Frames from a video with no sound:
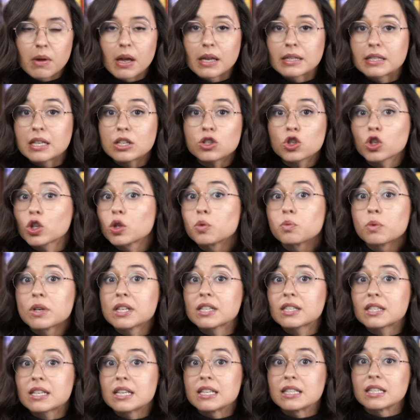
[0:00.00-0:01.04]
essentially
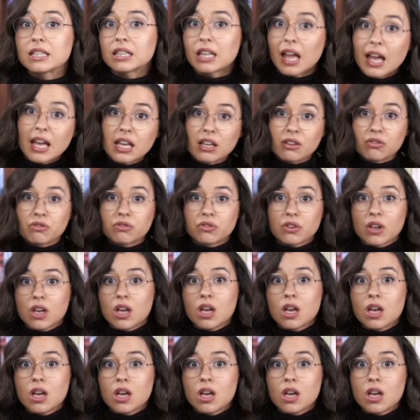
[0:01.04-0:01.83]
risked his life